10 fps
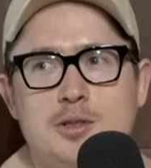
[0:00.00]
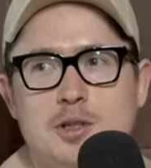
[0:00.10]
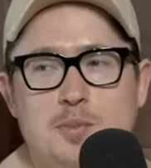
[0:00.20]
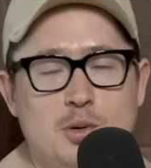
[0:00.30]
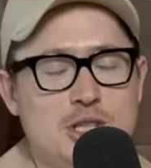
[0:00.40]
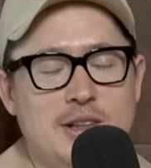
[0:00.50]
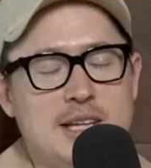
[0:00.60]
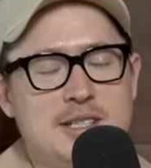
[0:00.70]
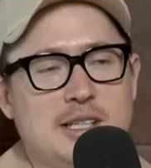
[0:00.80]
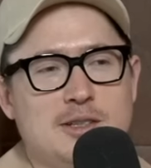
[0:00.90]
so he's pushing
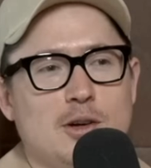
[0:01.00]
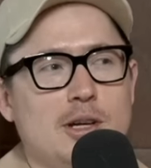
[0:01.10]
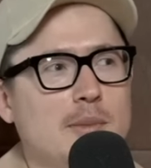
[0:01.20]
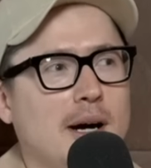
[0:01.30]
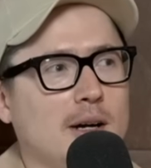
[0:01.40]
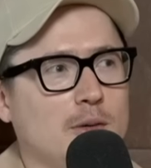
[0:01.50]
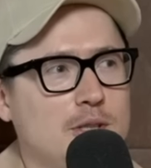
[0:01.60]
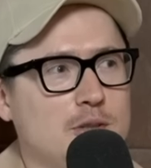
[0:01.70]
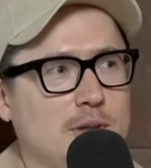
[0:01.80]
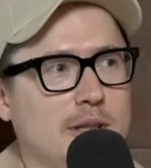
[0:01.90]
that six thirty mark, which
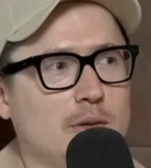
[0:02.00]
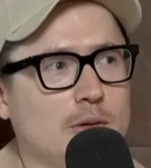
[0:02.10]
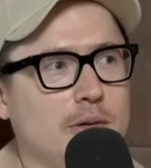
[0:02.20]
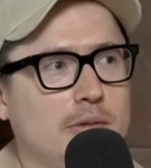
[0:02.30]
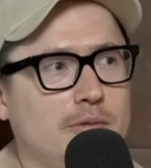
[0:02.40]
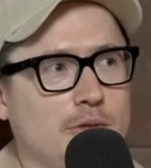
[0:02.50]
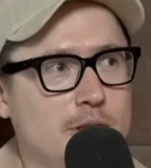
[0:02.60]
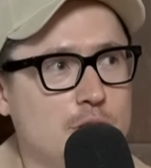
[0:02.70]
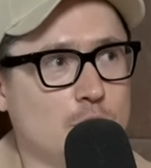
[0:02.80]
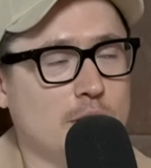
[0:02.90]
is really good for yep.
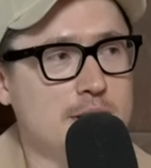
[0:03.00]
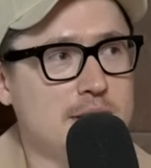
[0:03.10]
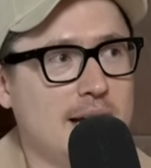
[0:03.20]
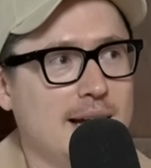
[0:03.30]
endurance.